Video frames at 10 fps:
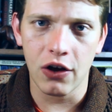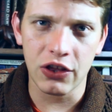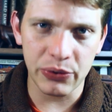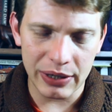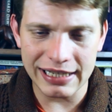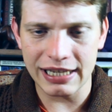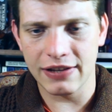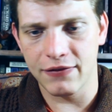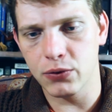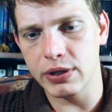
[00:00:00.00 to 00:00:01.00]
On the
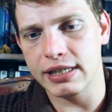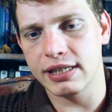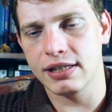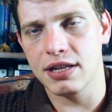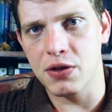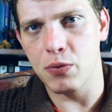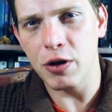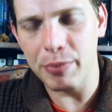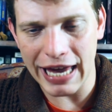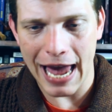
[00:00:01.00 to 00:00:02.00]
26th of August, the
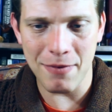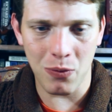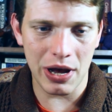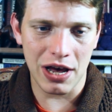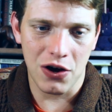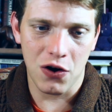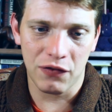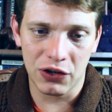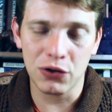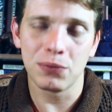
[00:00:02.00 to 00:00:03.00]
world became aware
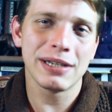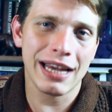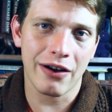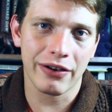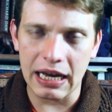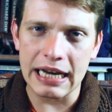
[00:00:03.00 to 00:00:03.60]
of a new terror.